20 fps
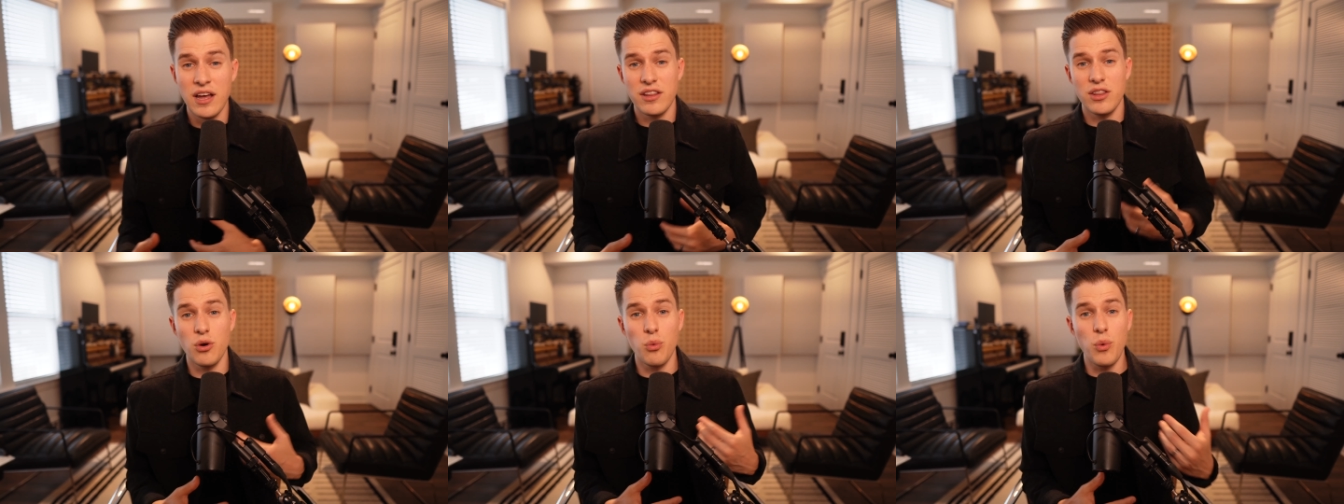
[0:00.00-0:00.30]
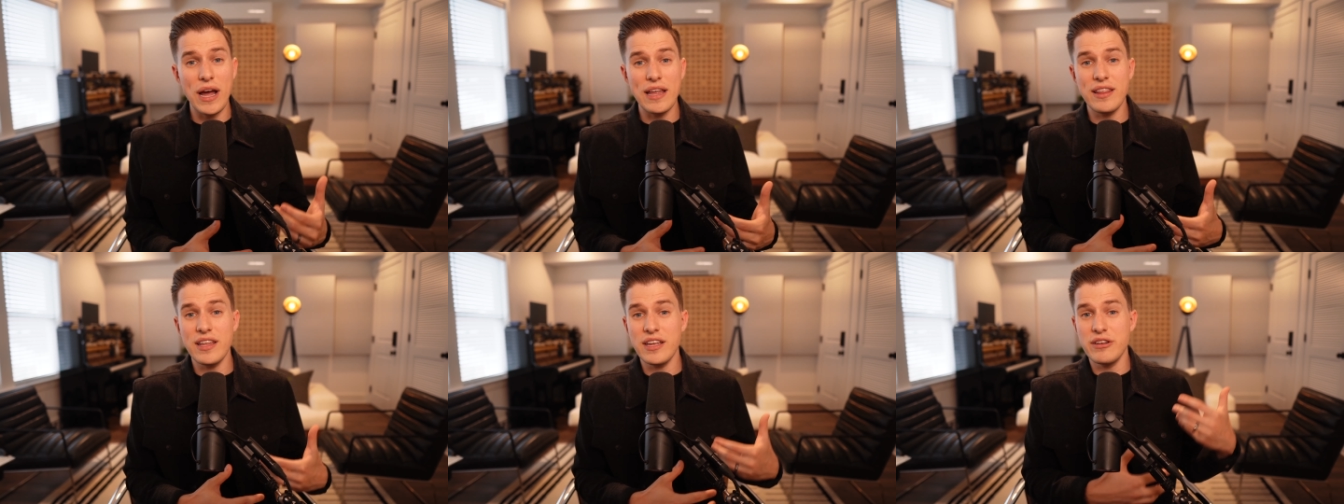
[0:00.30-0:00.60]
the
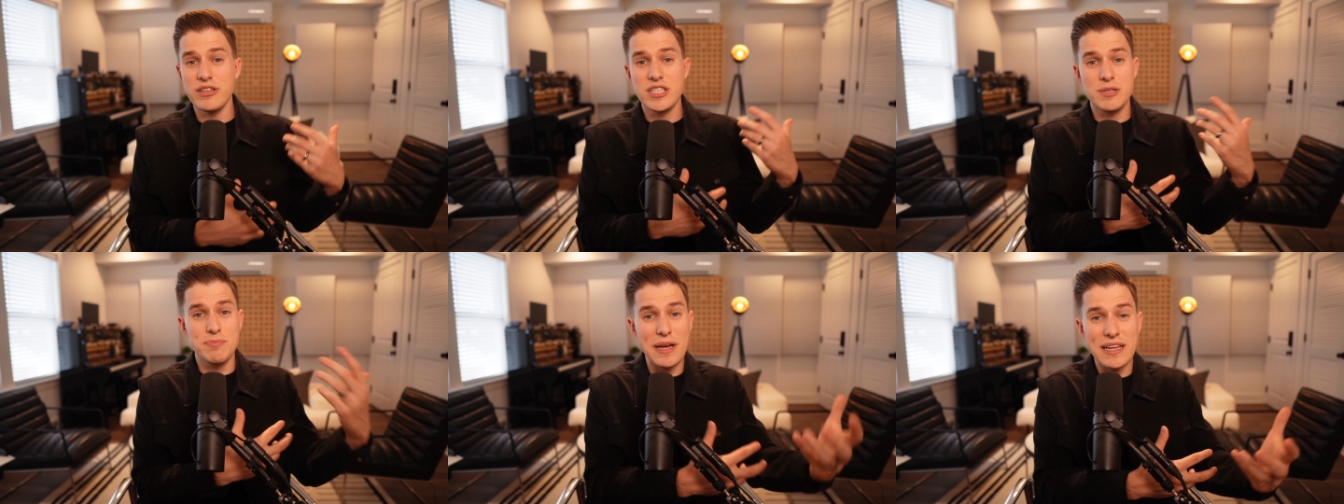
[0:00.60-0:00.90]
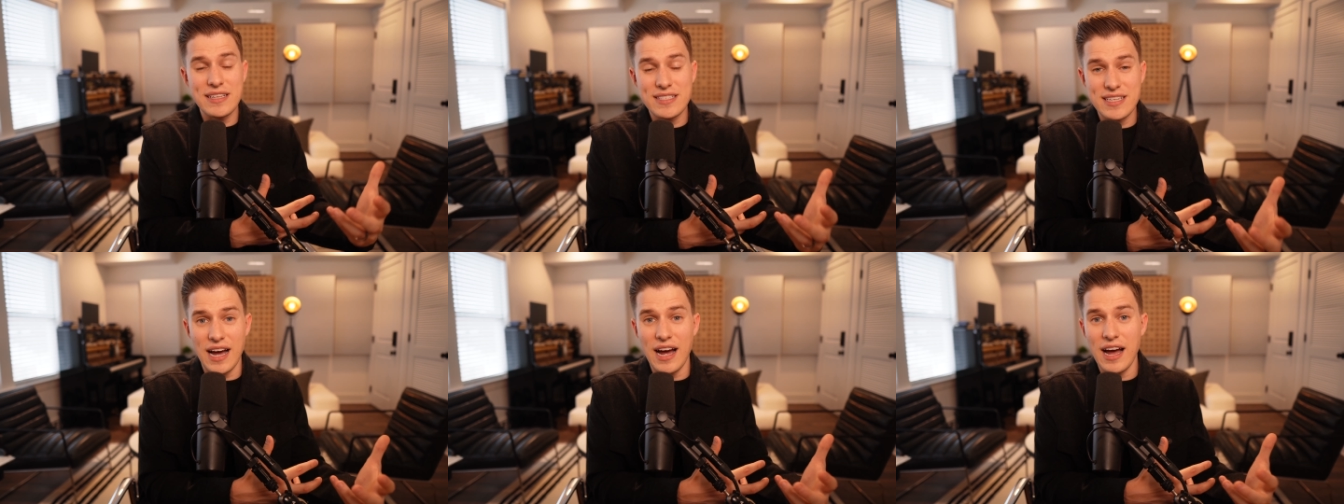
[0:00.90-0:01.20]
way that you
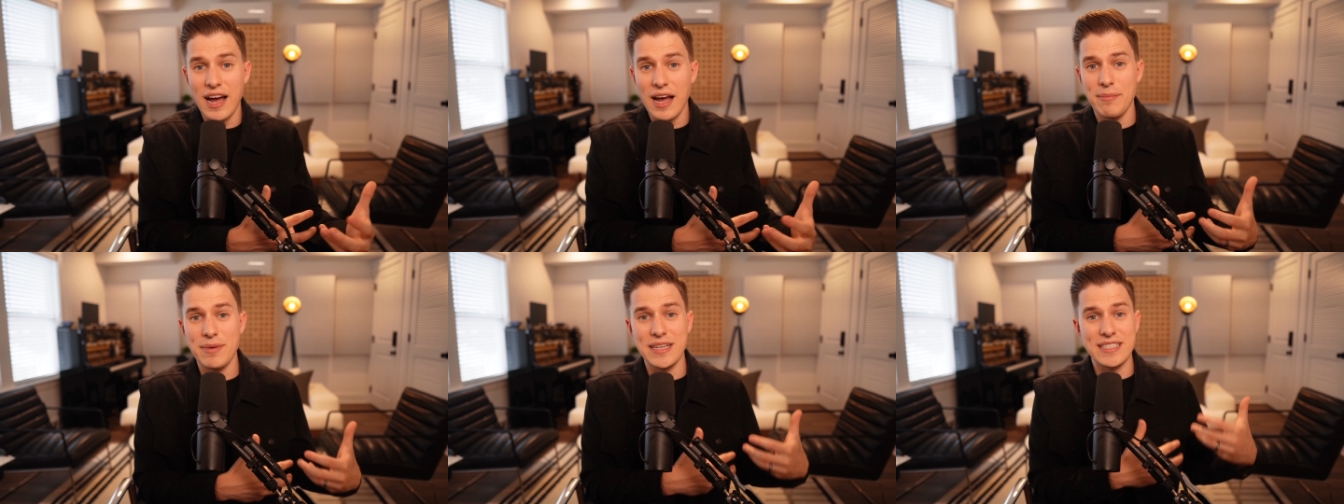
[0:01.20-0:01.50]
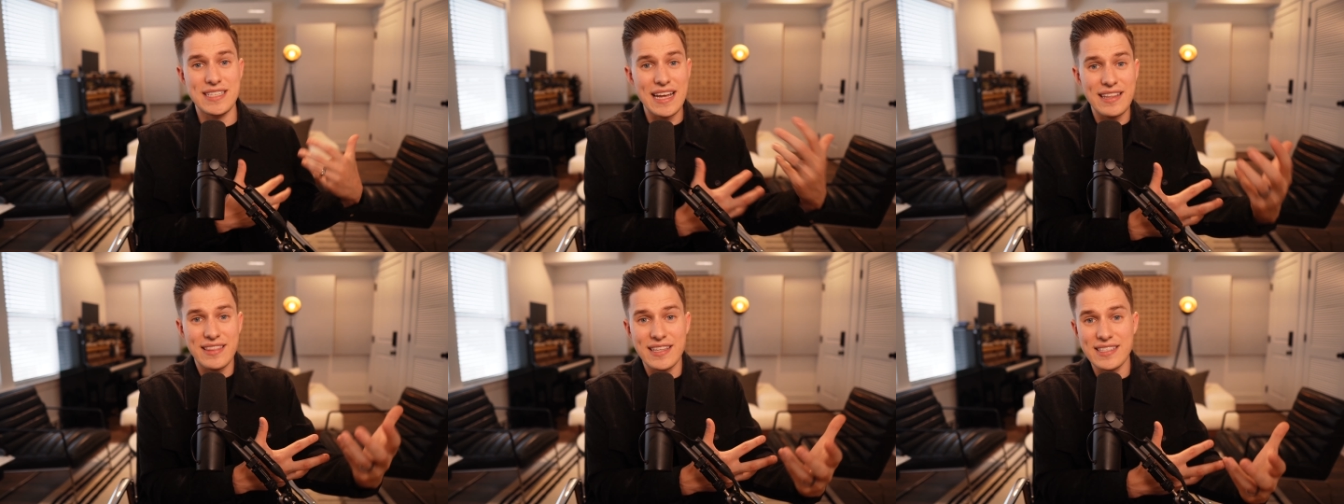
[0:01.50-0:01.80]
spend time and
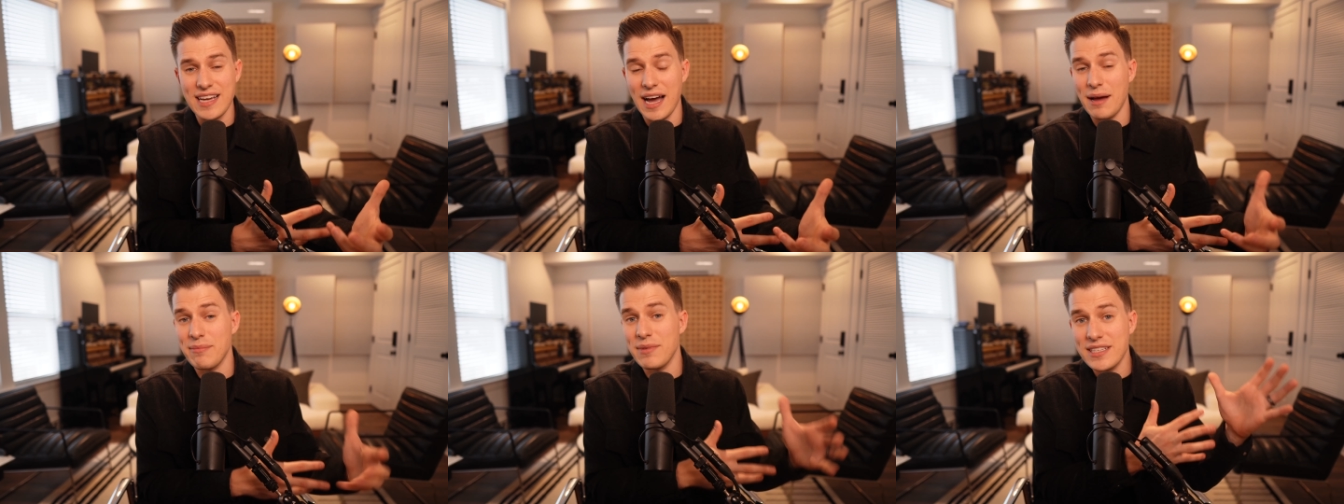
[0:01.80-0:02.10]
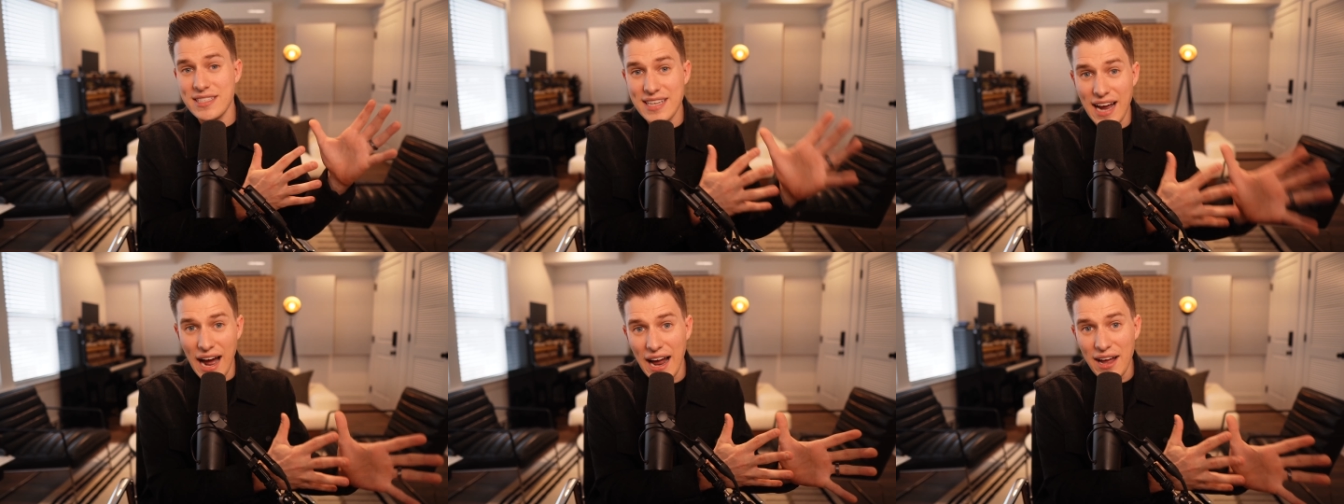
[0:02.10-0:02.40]
take the time to
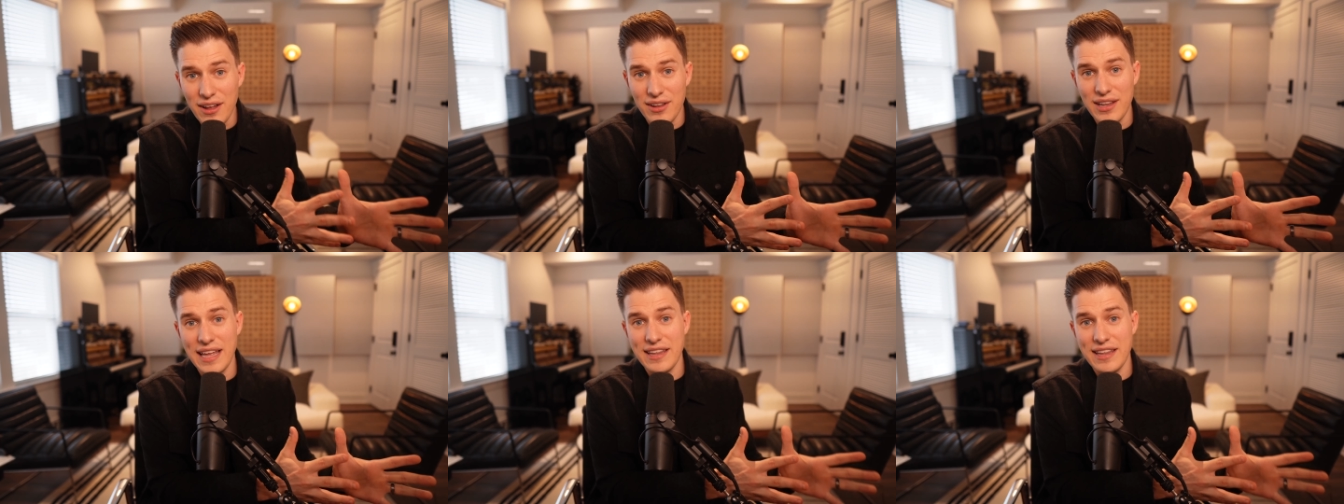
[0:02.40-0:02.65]
dial